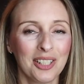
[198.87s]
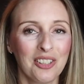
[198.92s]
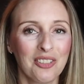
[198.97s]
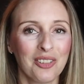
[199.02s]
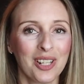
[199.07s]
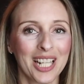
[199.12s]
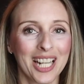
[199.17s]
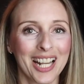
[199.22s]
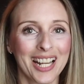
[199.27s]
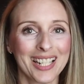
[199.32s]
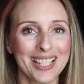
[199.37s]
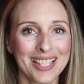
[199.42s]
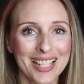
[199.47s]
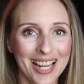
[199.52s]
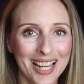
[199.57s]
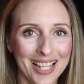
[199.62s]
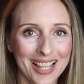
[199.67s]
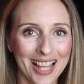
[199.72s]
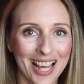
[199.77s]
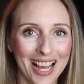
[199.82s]
when I
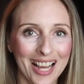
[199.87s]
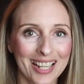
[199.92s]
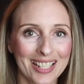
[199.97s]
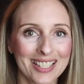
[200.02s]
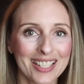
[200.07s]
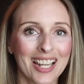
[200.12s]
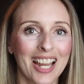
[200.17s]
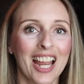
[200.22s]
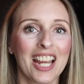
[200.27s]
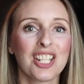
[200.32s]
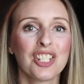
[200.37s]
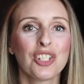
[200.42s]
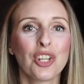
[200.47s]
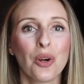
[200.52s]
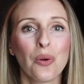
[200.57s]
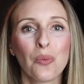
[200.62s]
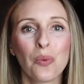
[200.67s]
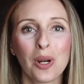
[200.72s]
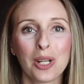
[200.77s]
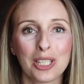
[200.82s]
say that, I
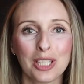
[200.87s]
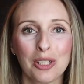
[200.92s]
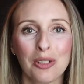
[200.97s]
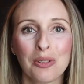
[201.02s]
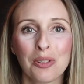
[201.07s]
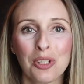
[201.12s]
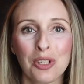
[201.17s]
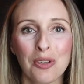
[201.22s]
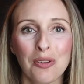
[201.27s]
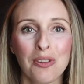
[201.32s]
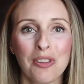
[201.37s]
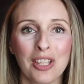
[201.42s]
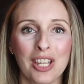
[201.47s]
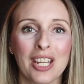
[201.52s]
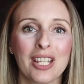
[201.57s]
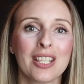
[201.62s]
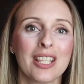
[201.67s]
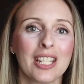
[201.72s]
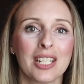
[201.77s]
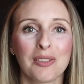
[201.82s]
don't want you to
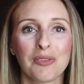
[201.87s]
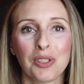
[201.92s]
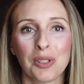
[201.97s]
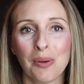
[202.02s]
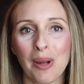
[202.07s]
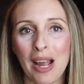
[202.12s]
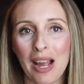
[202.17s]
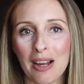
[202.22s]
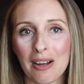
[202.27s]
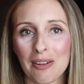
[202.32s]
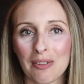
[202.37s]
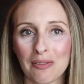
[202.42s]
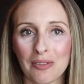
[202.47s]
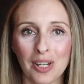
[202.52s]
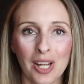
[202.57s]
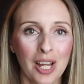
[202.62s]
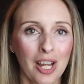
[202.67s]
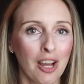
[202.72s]
think that if you have